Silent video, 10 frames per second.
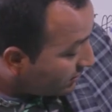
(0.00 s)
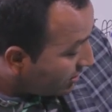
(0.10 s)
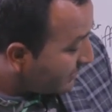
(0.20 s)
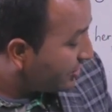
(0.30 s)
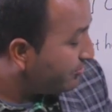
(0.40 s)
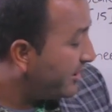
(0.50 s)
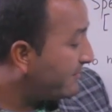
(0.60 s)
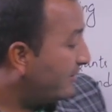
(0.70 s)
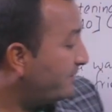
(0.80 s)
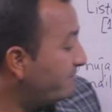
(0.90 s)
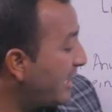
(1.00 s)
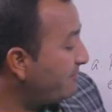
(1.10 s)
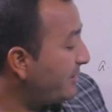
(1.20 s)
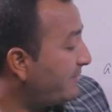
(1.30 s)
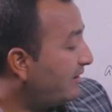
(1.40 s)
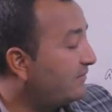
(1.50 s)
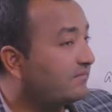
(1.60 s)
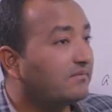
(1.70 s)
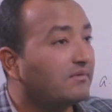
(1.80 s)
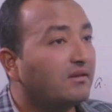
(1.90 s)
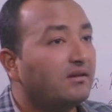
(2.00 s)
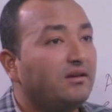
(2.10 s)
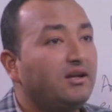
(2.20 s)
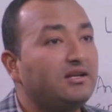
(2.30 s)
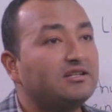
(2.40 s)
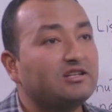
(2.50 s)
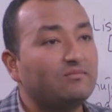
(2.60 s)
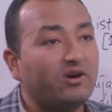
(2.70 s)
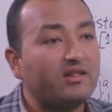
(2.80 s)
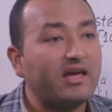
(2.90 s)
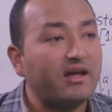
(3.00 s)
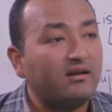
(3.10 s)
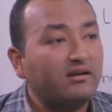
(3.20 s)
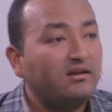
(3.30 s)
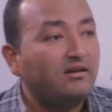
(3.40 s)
about people, bad people? It is somewhere there,